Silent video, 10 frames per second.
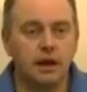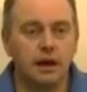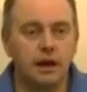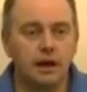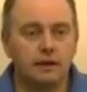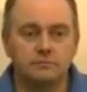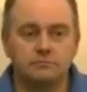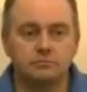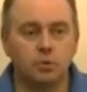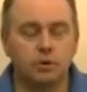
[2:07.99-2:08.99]

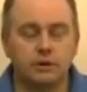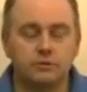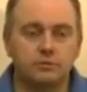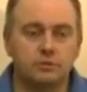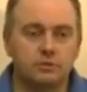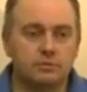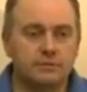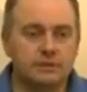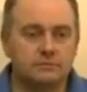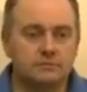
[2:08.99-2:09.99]
And walking through
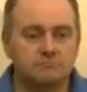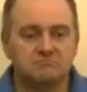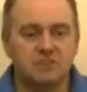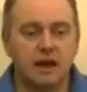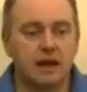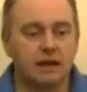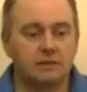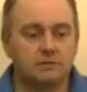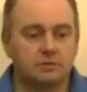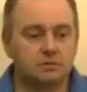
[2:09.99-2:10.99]
Loughton
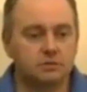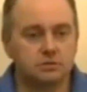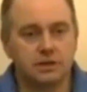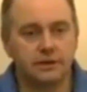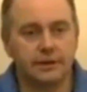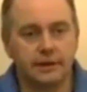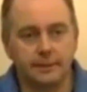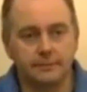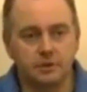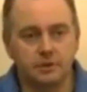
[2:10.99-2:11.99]
and saw Terry there.